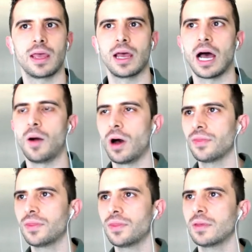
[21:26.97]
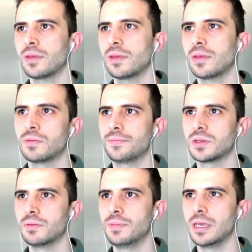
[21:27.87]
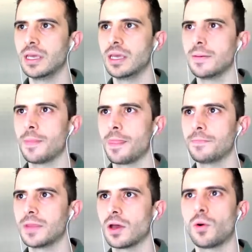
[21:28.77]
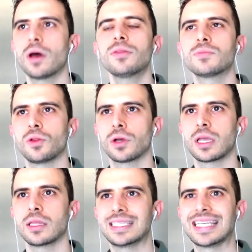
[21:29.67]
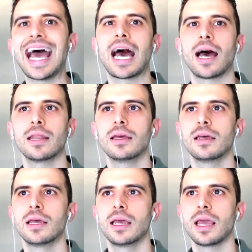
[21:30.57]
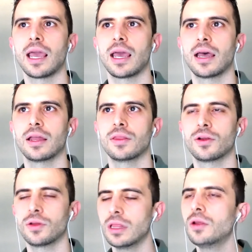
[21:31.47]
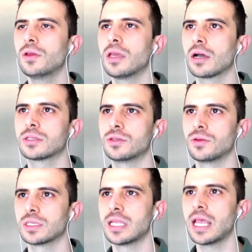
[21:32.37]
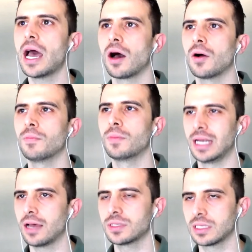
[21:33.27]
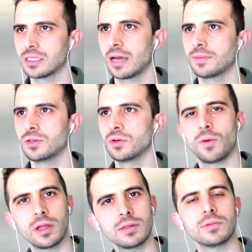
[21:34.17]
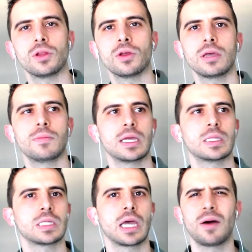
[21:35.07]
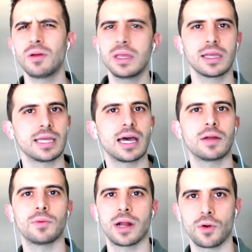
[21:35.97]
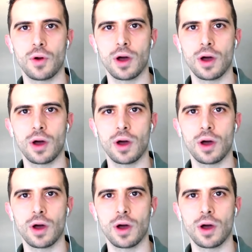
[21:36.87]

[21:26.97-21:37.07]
I want them to be, you know, I want them to look at dad, and they're a little young to do this now, but now's the time to do it. I want them to look at me and say, I want to be like dad when I grow up.